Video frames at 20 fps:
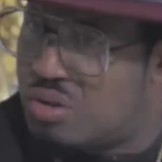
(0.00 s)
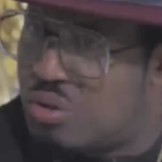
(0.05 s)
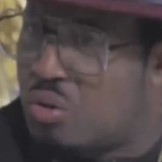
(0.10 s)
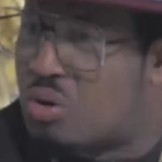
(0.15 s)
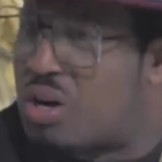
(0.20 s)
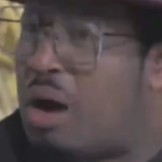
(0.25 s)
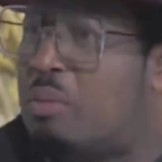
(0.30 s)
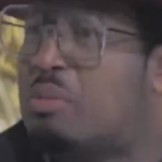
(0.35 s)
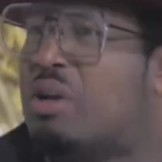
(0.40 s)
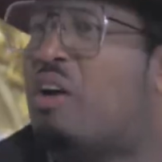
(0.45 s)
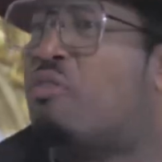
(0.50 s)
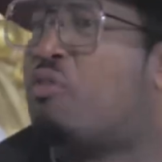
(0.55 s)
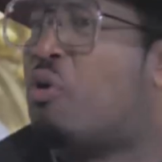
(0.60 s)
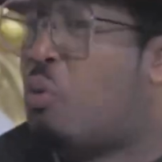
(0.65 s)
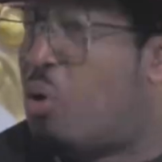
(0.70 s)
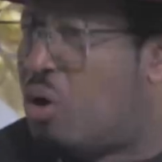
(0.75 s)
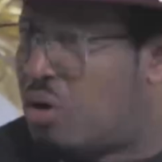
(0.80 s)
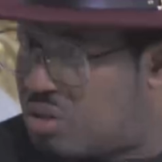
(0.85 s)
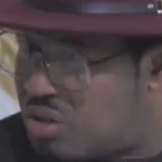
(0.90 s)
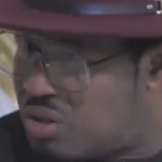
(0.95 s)
No, calm down
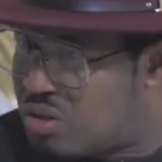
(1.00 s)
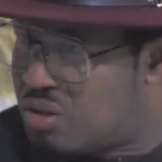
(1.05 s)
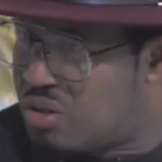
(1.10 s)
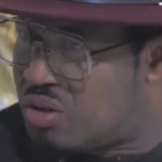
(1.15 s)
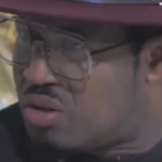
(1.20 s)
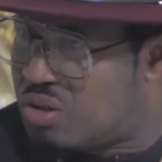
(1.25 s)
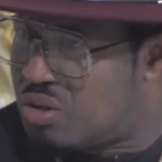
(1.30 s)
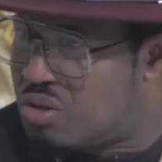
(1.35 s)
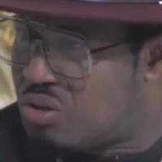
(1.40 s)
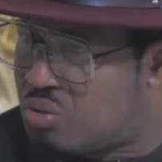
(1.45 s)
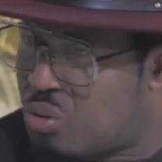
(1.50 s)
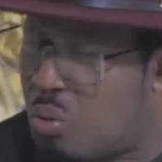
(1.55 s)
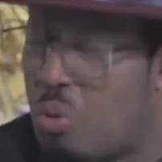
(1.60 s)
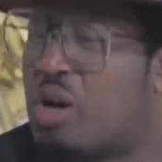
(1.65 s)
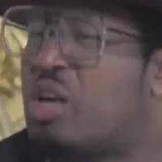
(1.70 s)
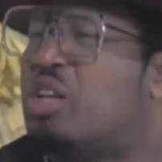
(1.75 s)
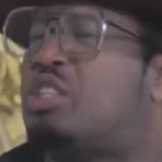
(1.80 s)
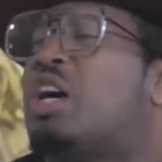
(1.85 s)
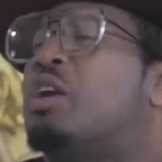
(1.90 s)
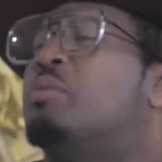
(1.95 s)
for what? No,
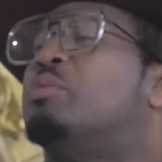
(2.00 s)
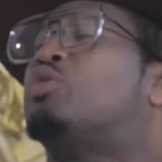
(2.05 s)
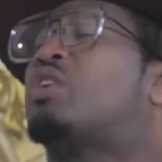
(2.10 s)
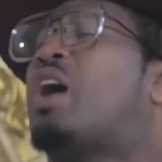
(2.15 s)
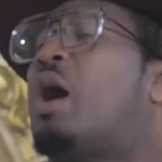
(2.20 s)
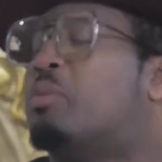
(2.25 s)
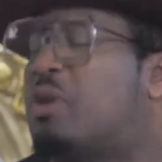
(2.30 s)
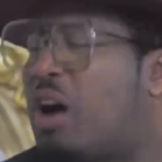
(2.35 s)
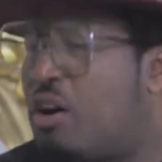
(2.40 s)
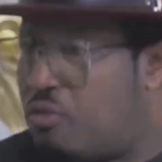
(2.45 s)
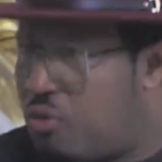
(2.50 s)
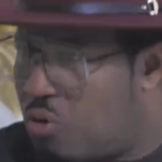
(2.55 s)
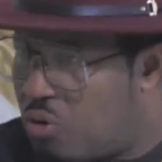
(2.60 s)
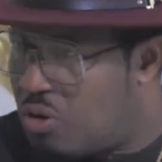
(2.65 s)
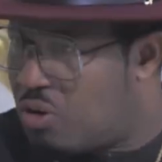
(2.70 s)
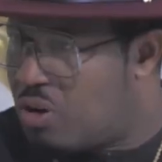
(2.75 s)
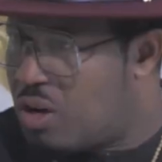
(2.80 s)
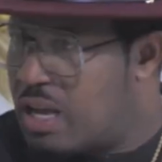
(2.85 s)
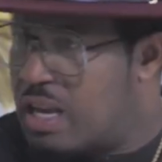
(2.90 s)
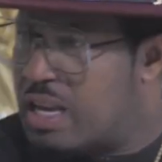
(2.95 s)
what are you telling me to calm down
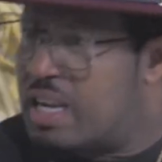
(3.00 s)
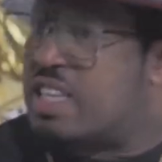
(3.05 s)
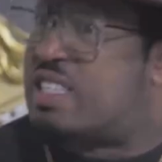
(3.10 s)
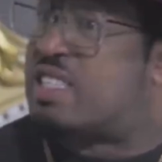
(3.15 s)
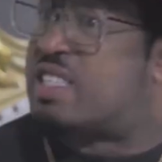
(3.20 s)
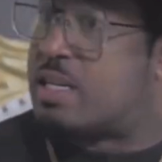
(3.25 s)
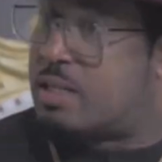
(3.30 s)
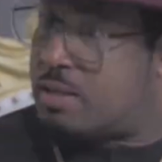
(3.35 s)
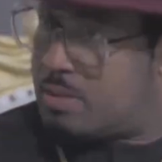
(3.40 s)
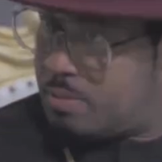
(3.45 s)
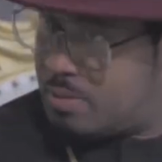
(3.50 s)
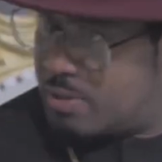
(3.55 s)
for? Listen.